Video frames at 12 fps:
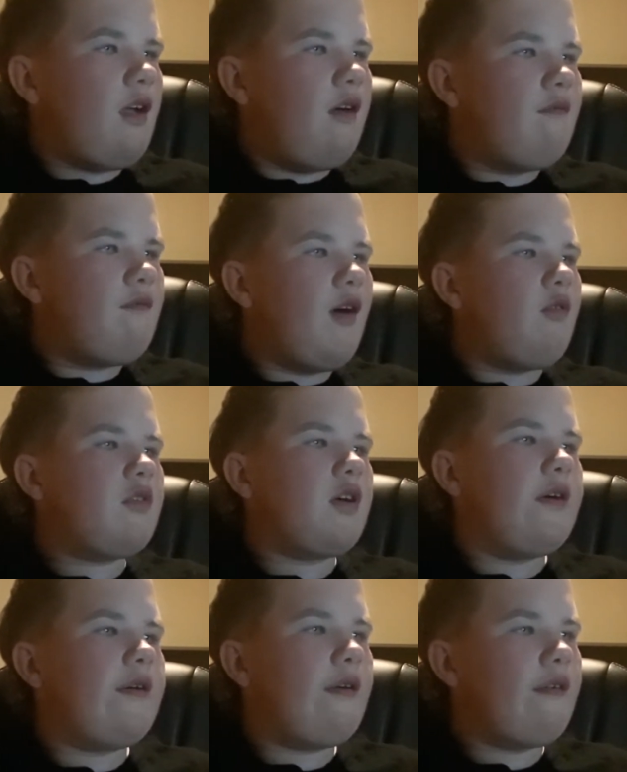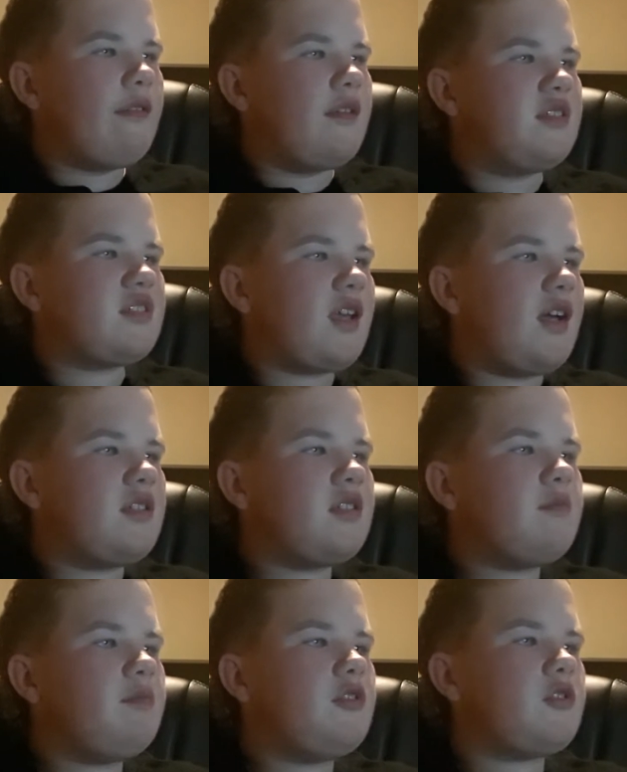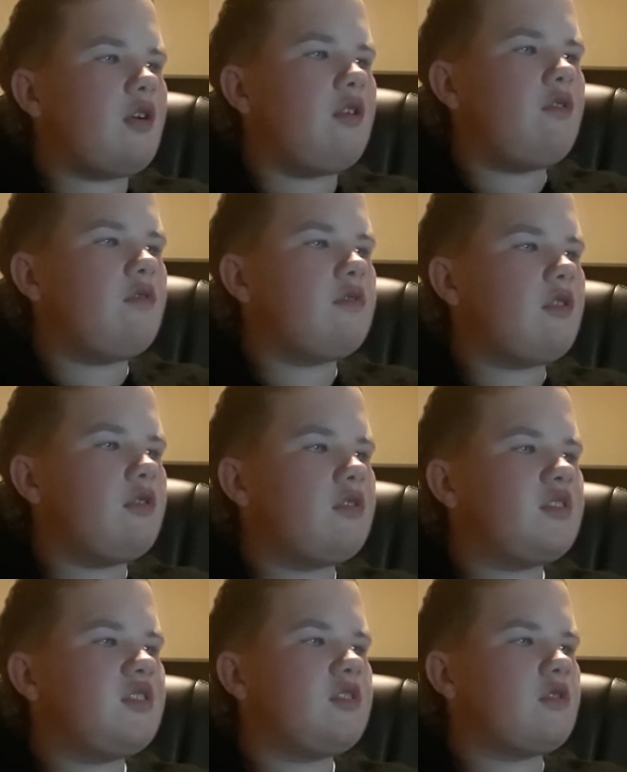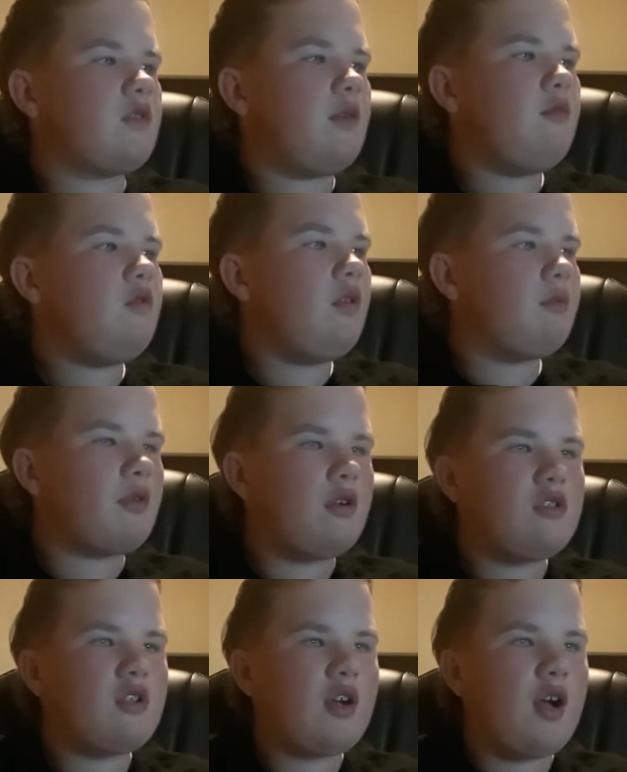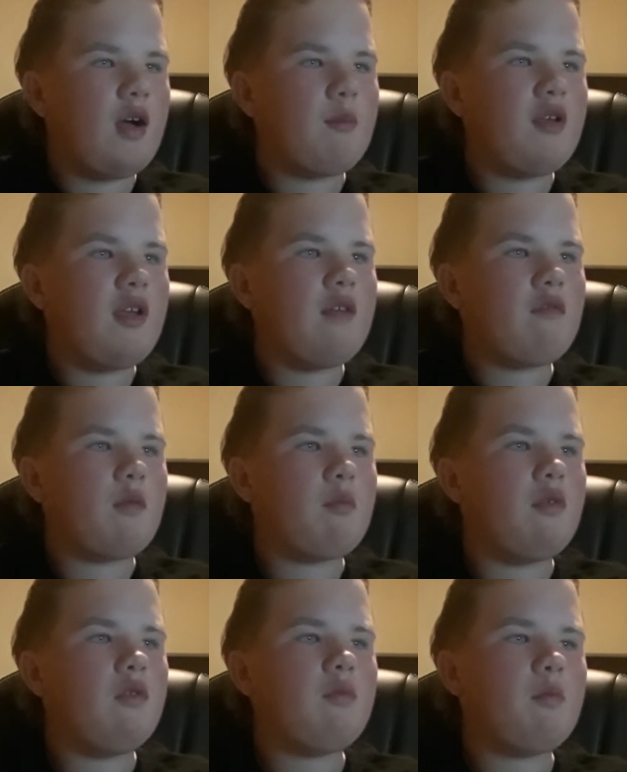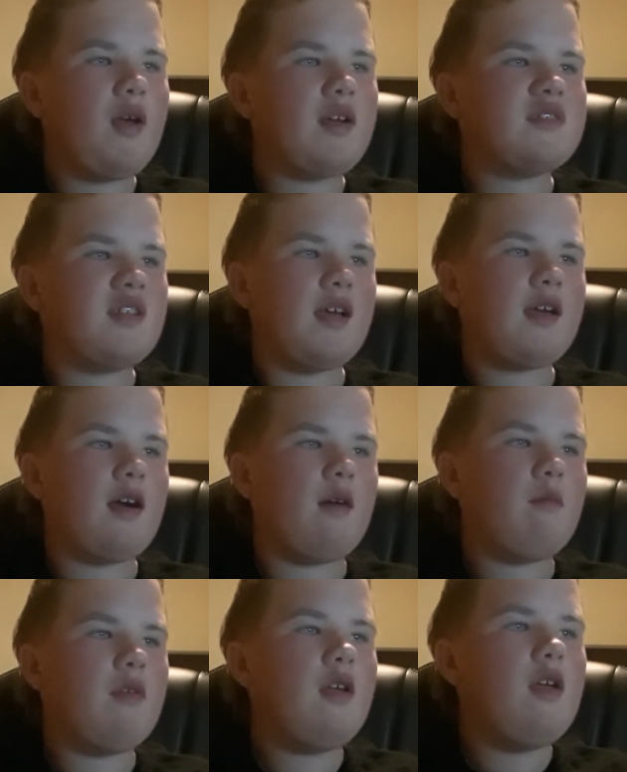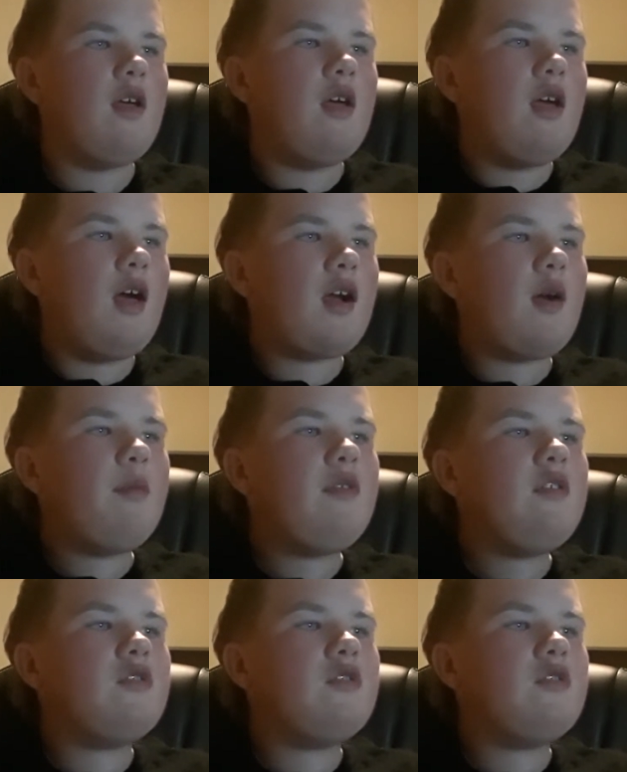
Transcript: Valka, on the scouting patrol, notices Grimmel approaching army and report back to Hiccup. Hiccup and the